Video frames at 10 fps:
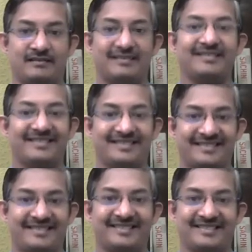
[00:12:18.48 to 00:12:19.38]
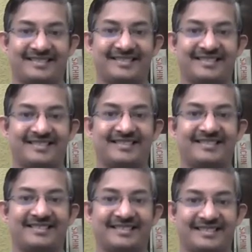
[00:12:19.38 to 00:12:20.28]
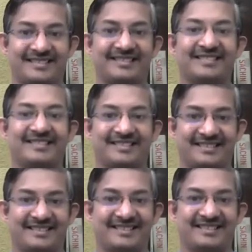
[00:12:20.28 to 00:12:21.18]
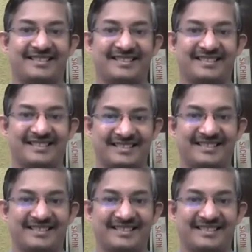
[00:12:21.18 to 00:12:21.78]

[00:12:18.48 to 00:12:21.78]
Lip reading: The person shown says nothing.